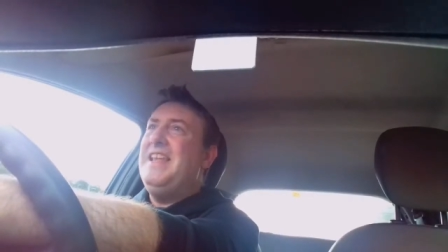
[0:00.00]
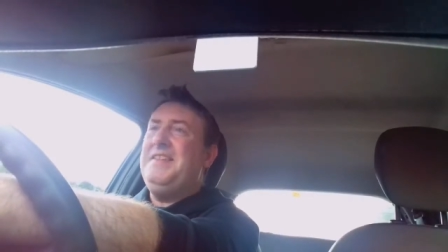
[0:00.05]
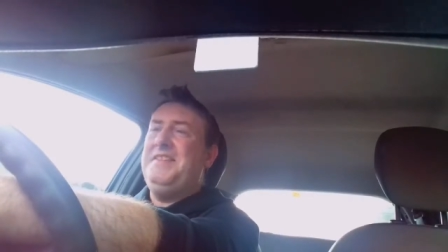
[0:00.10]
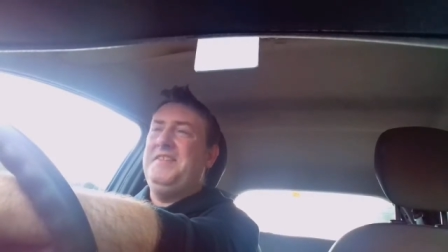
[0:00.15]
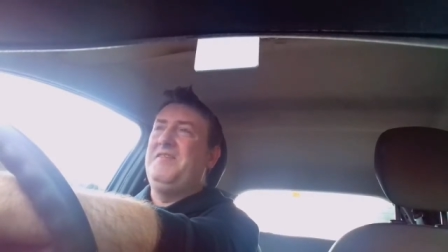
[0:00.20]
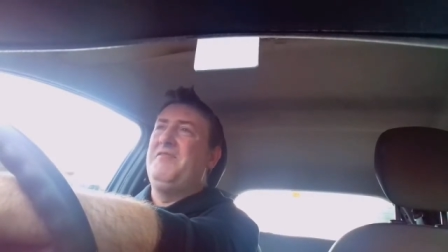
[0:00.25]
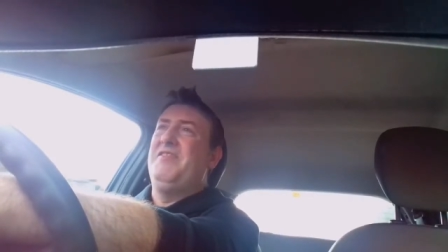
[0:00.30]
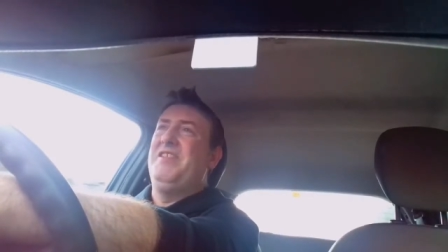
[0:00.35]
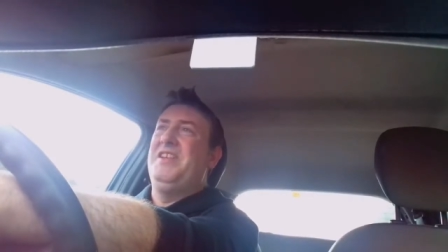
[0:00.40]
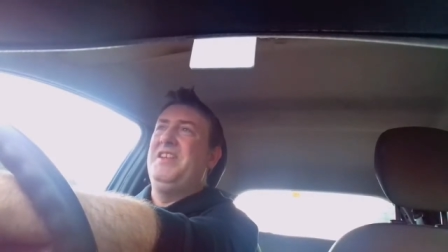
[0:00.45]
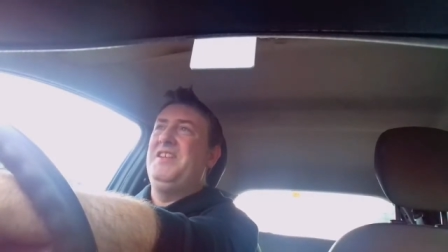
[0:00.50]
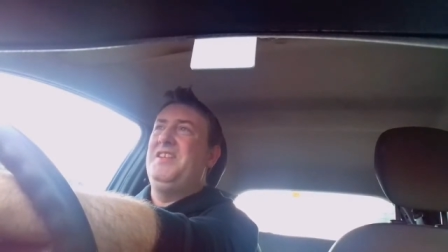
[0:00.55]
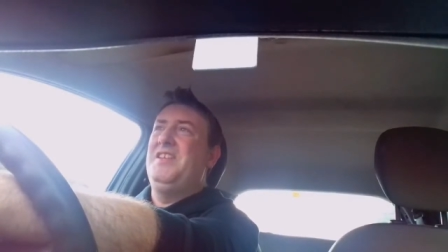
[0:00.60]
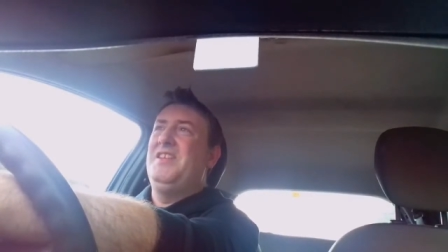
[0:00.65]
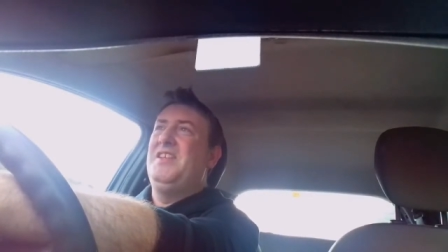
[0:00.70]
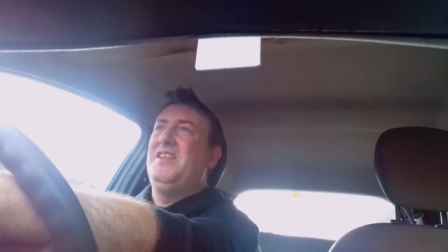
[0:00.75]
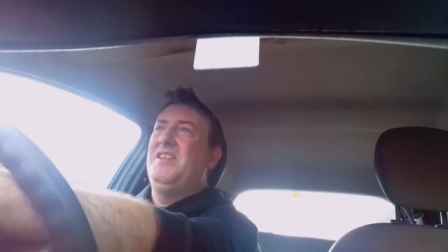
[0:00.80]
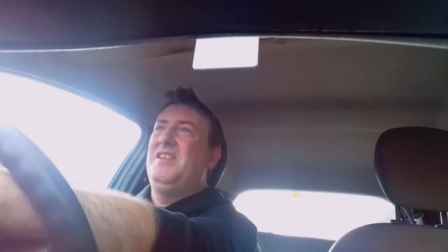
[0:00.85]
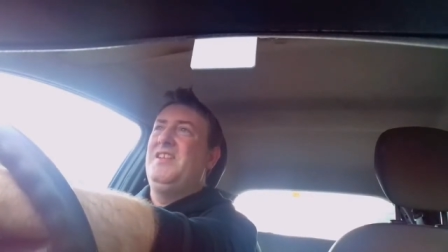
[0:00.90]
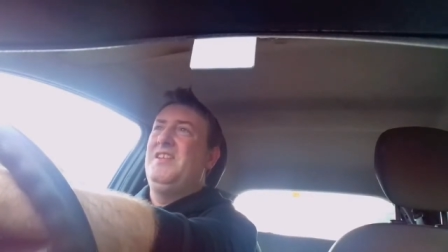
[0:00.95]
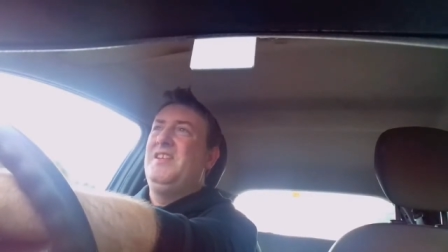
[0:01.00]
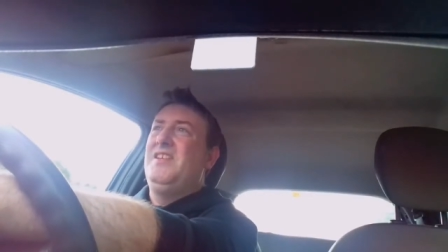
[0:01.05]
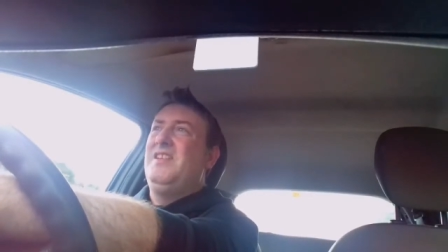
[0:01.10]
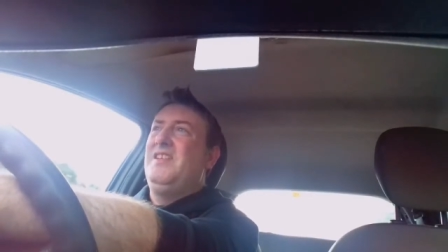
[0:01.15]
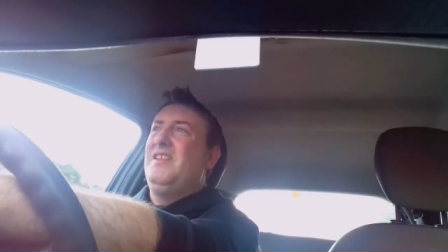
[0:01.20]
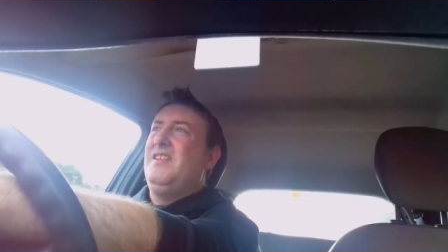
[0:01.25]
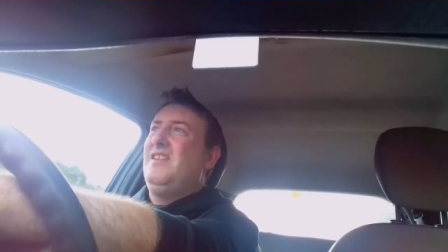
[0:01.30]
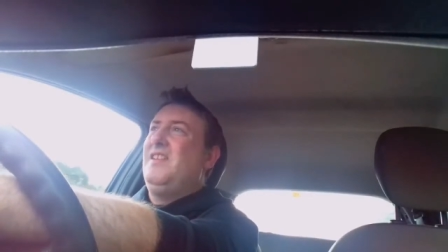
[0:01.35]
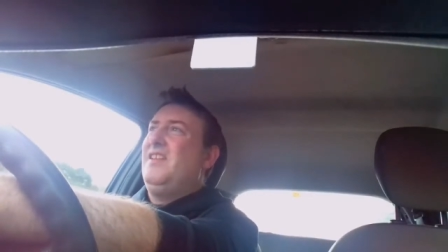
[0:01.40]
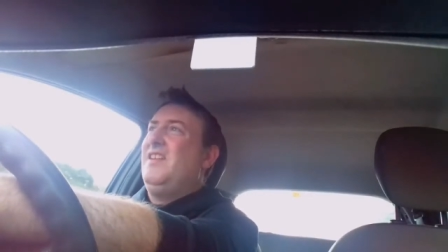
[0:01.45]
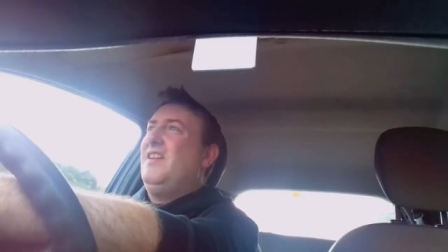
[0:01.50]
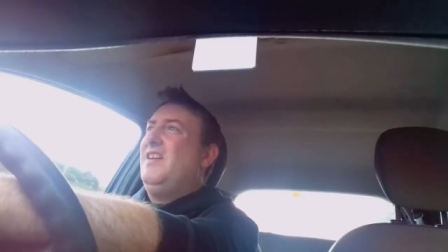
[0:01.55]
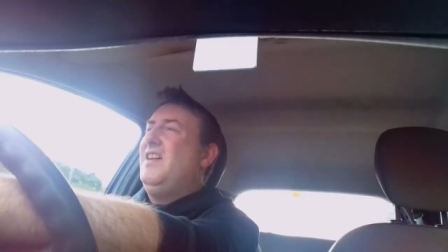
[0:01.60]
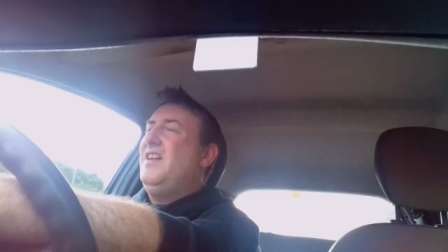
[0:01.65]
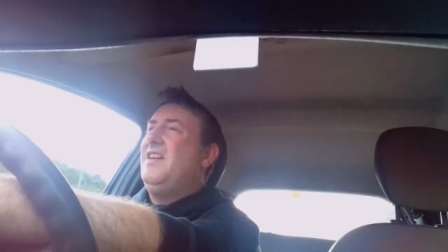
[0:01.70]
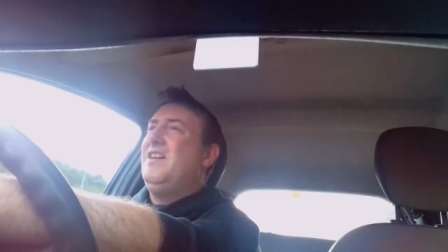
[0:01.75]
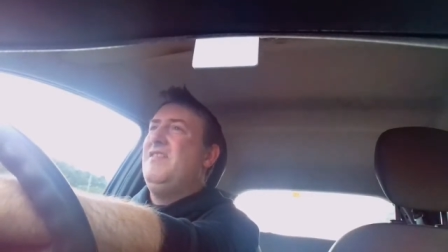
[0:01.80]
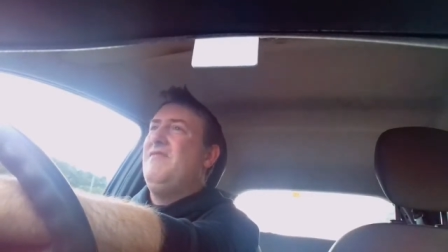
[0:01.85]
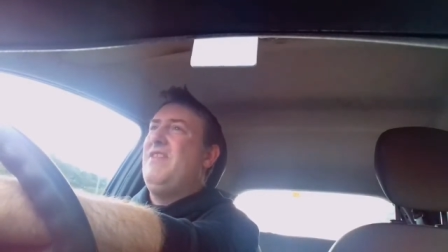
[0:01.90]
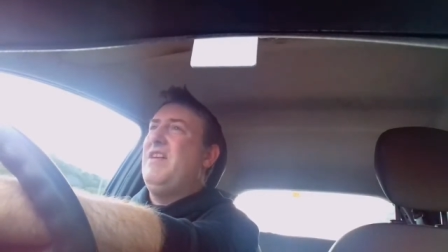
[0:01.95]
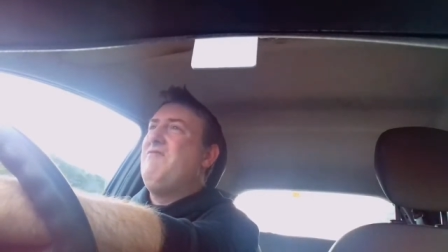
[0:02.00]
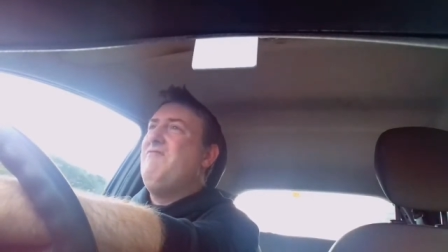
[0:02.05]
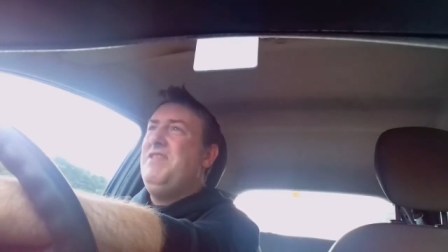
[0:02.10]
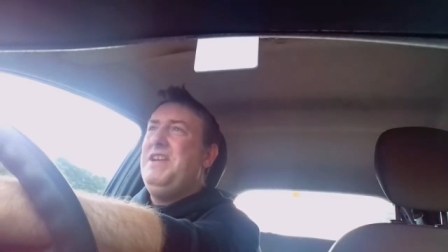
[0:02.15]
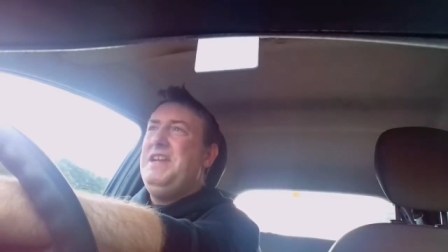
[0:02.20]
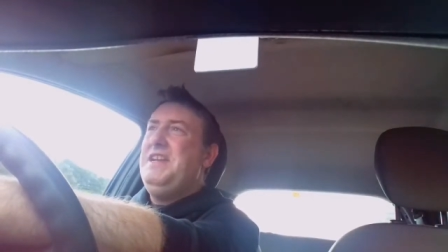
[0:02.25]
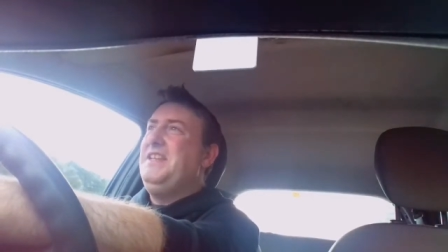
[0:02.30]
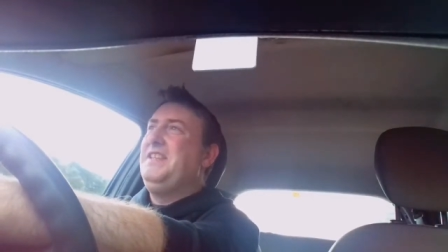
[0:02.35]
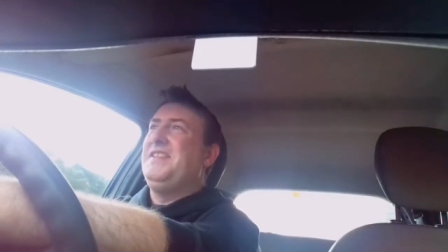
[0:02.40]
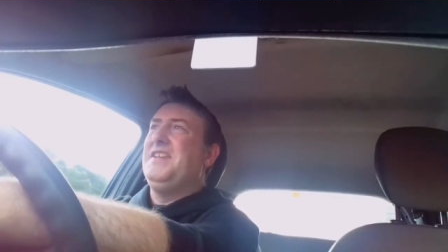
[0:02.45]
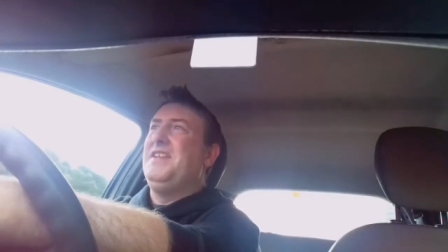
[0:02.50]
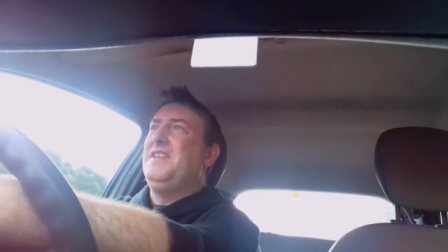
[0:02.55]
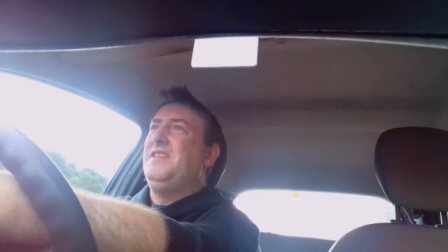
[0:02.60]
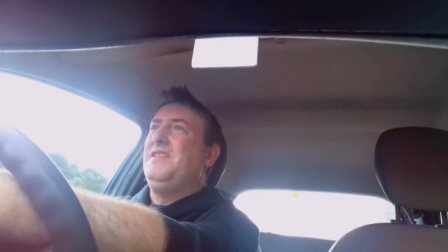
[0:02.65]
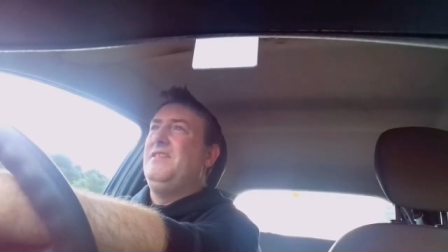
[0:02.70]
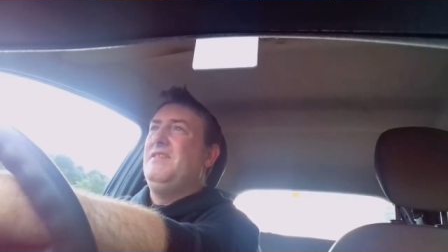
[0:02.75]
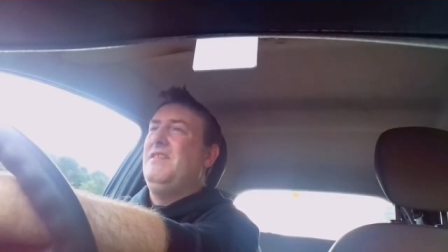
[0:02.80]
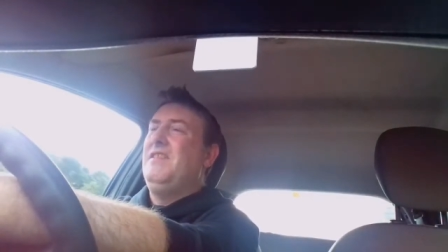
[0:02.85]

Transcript: less green. Uh, they really do.